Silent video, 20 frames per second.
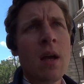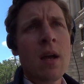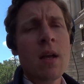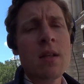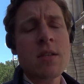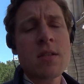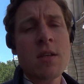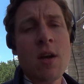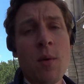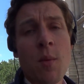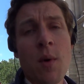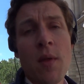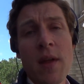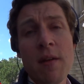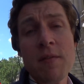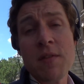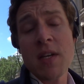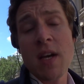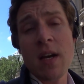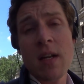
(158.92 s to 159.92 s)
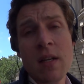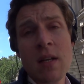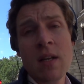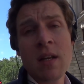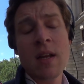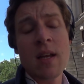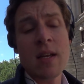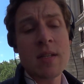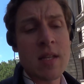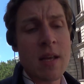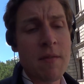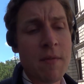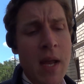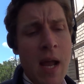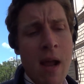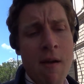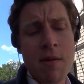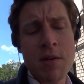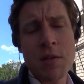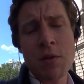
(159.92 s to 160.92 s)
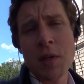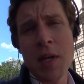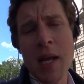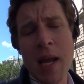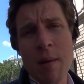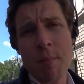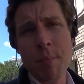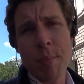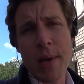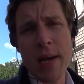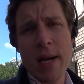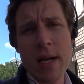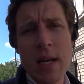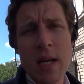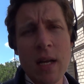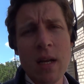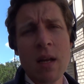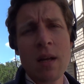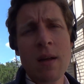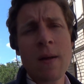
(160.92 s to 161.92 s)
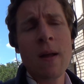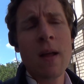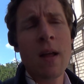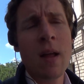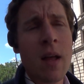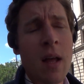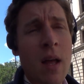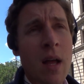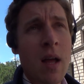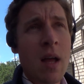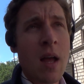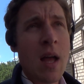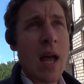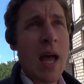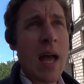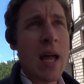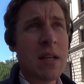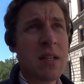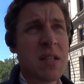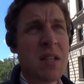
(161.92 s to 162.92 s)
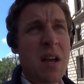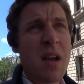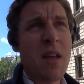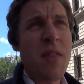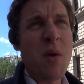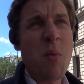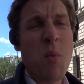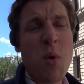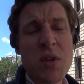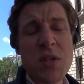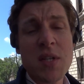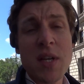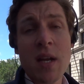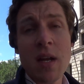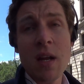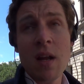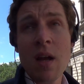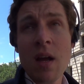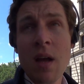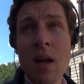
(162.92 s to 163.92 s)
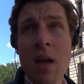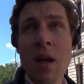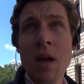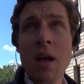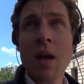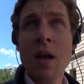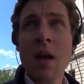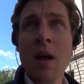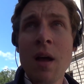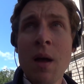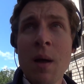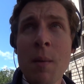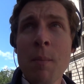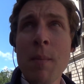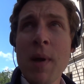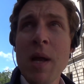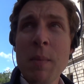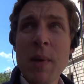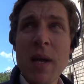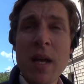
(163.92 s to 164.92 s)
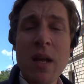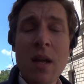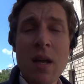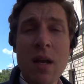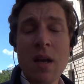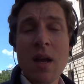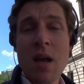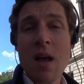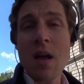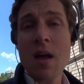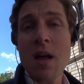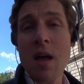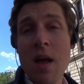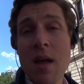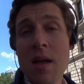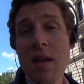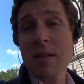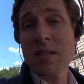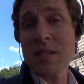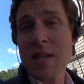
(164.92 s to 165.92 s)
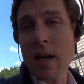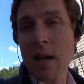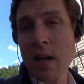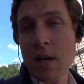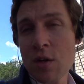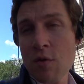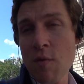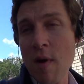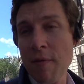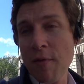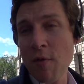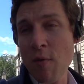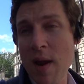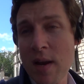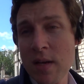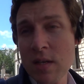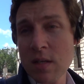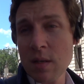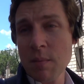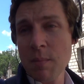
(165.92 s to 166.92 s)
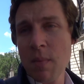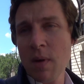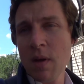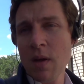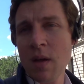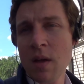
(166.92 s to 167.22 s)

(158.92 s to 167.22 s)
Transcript: And so what they've done is they've carried on campaigning and uh, they're wanting maybe a, a second referendum.